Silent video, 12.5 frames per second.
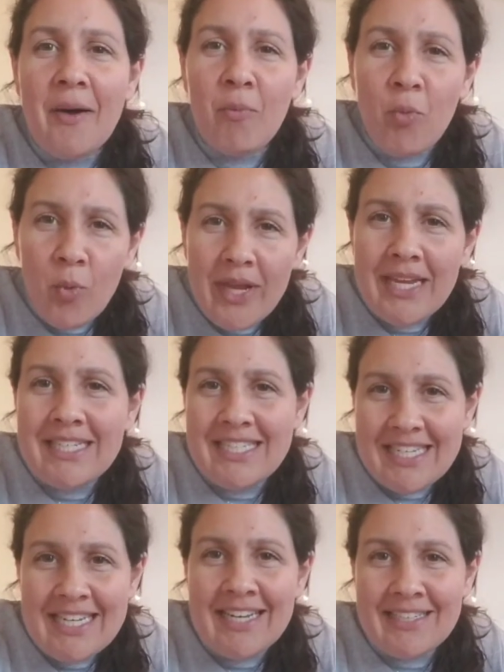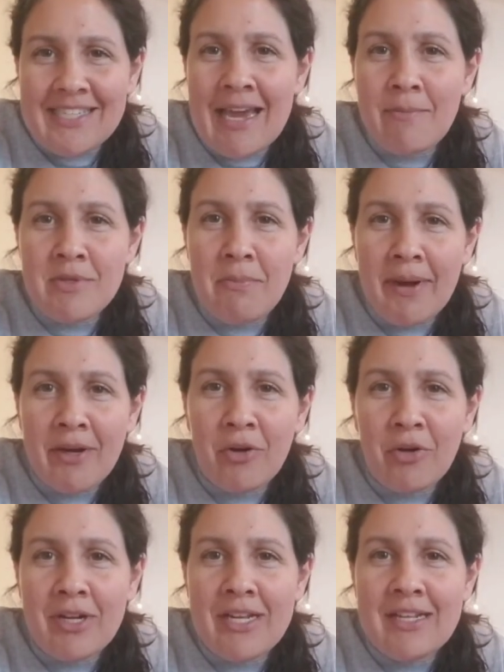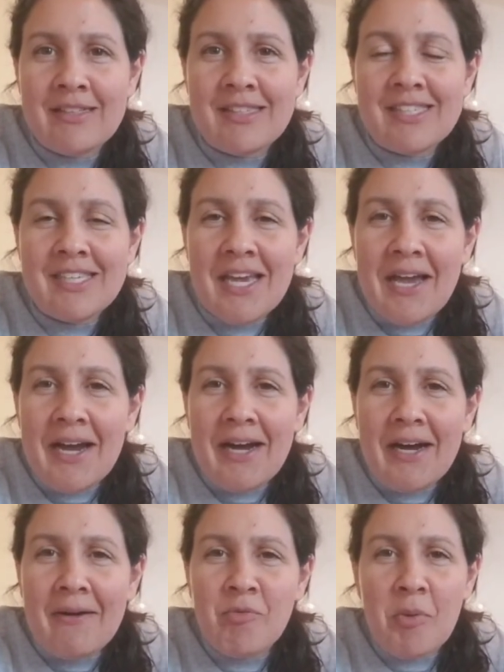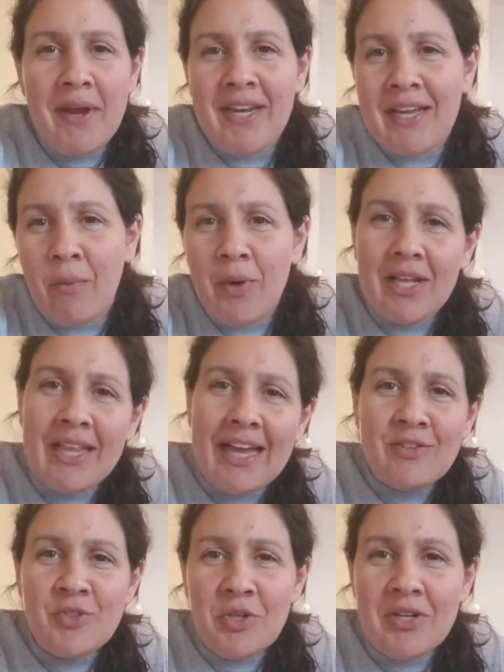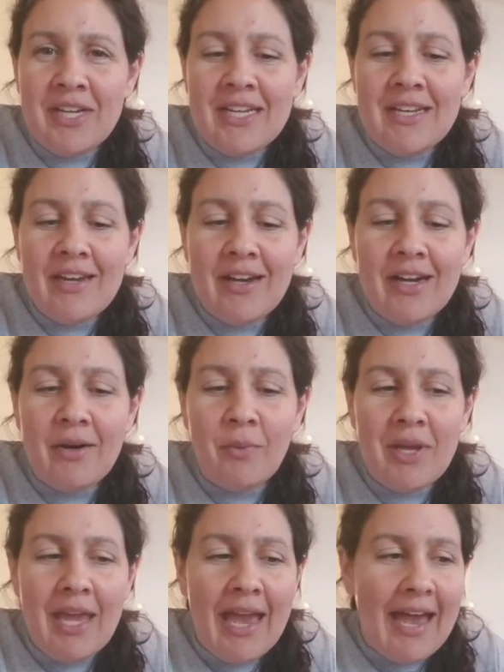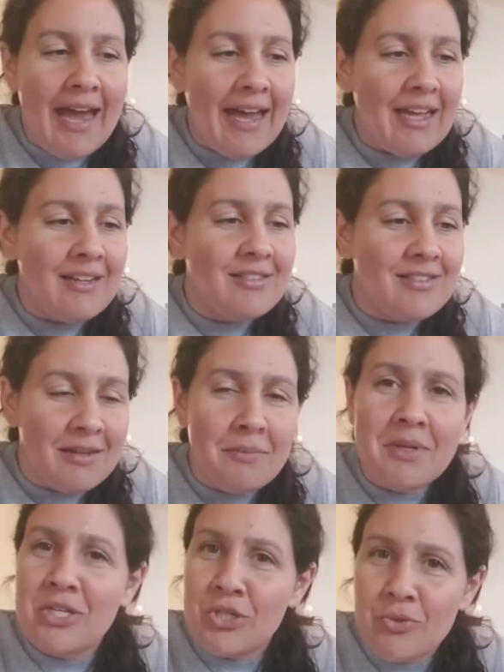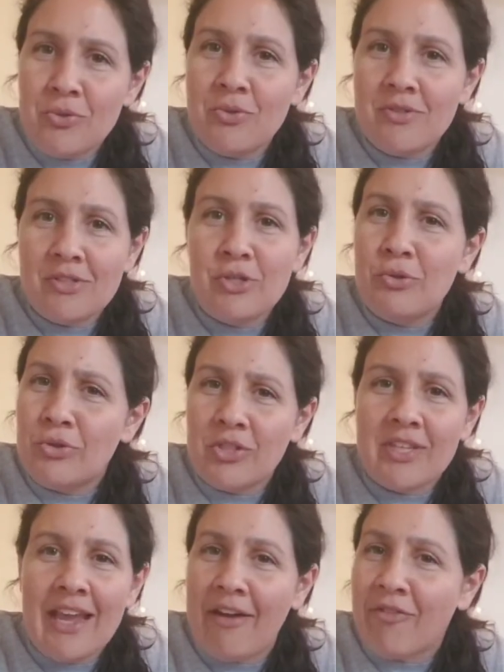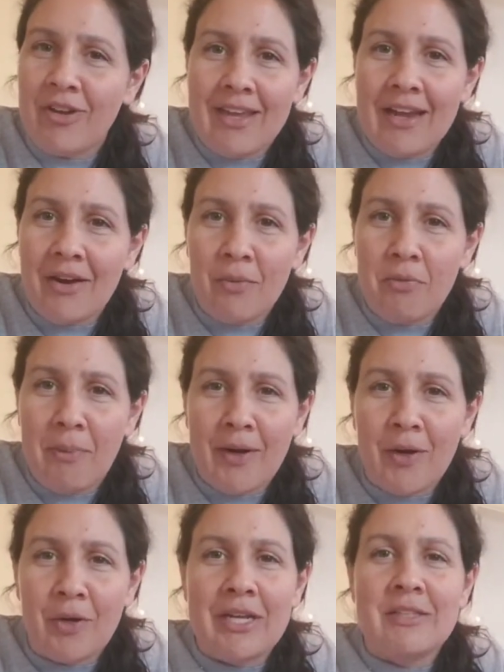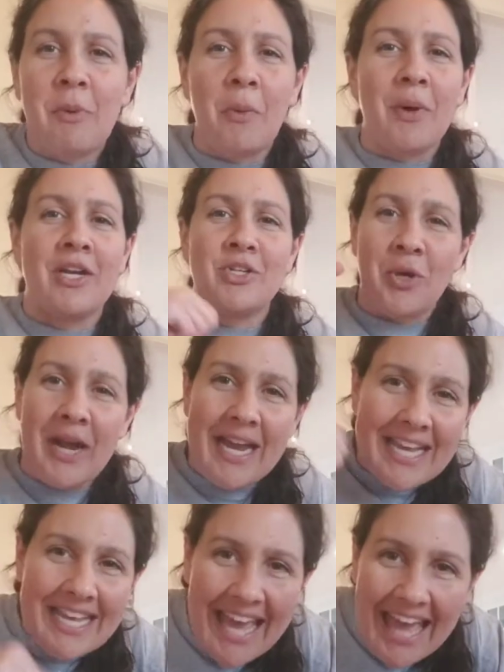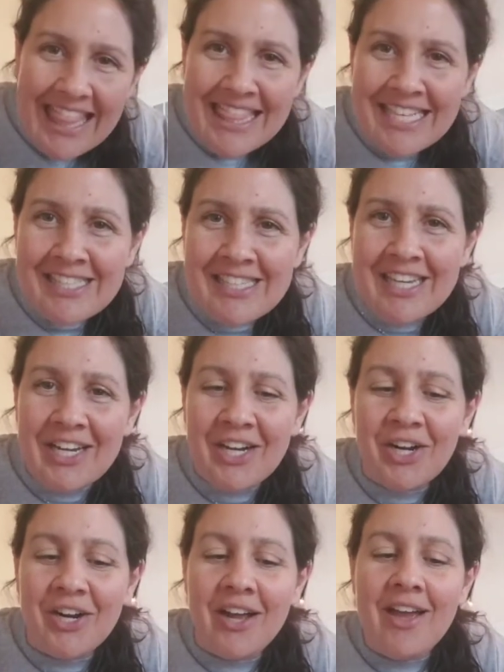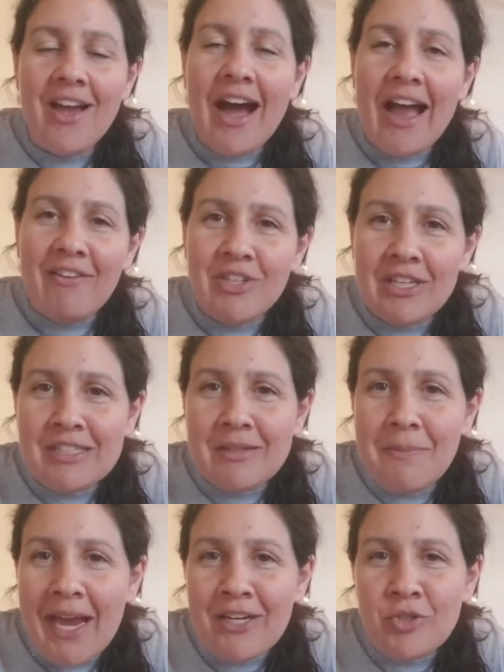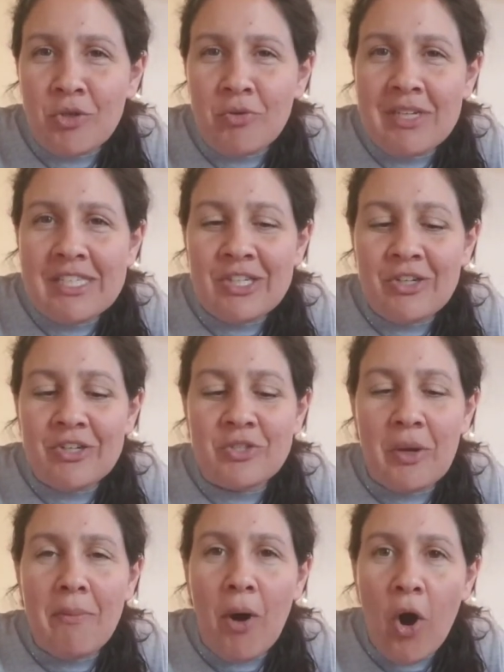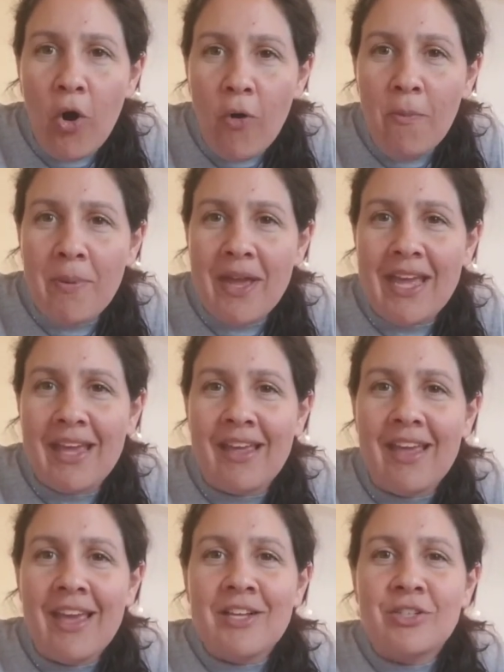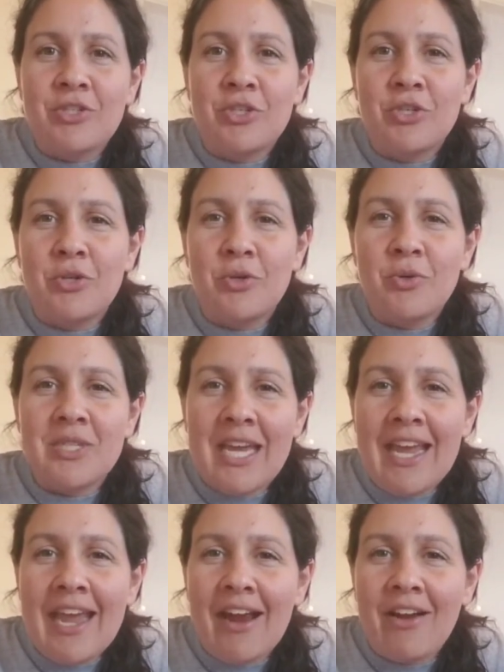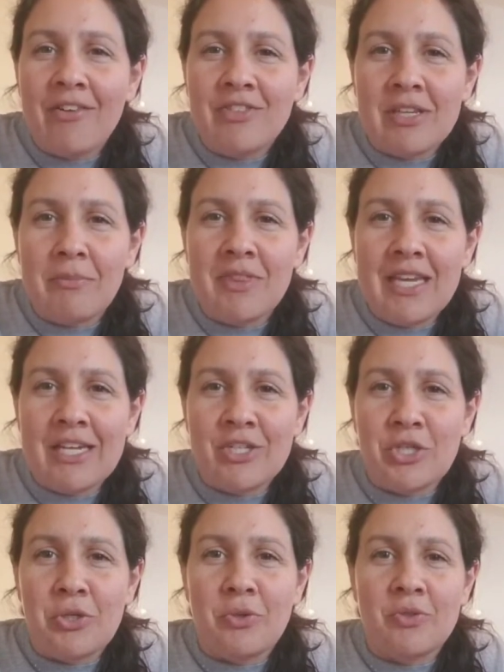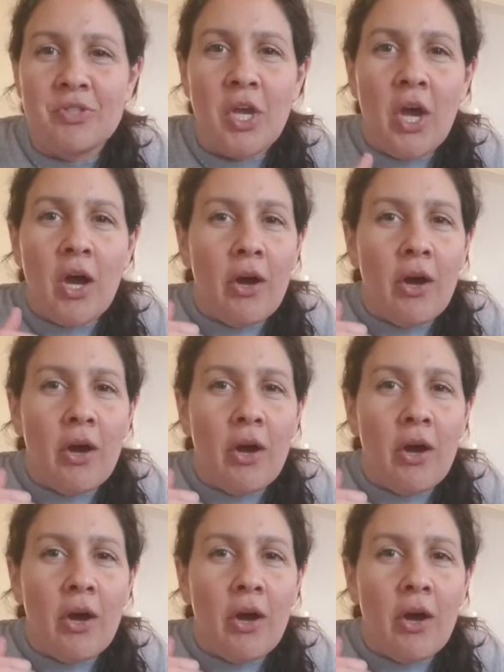we did attempt microgreens. Depending on what class you're in, we had some issues usually every year with microgreens, but we're going to try again this year. I've done some extra research, so I'm hoping to take care of some of the issues.